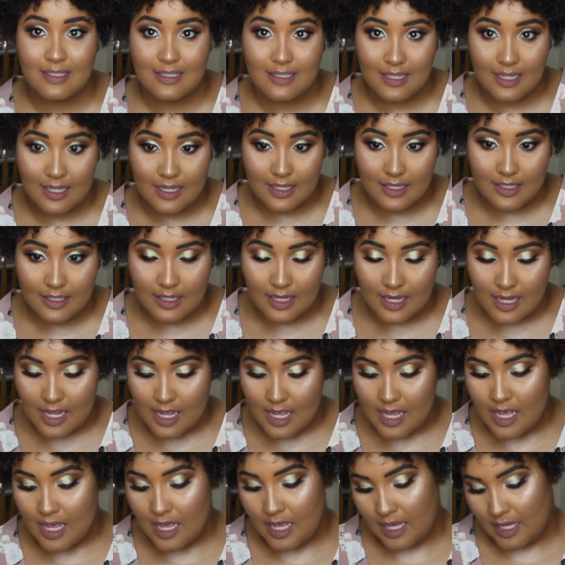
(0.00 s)
did.
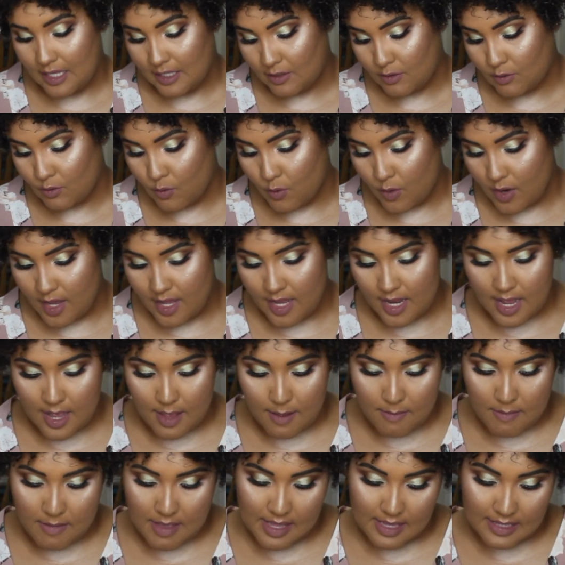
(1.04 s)
It's quite
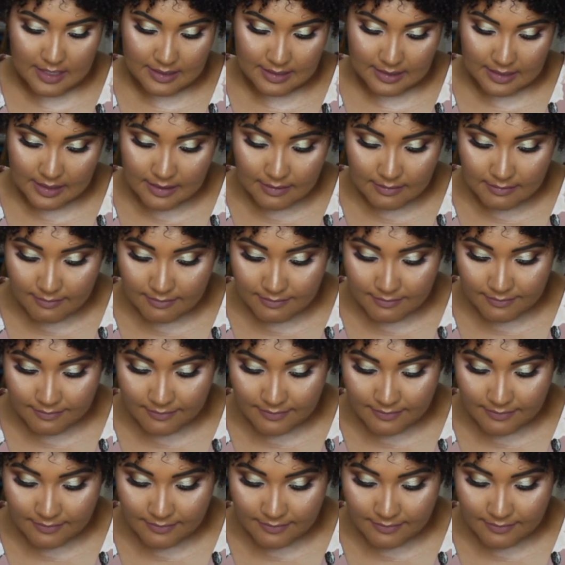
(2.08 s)
amazing.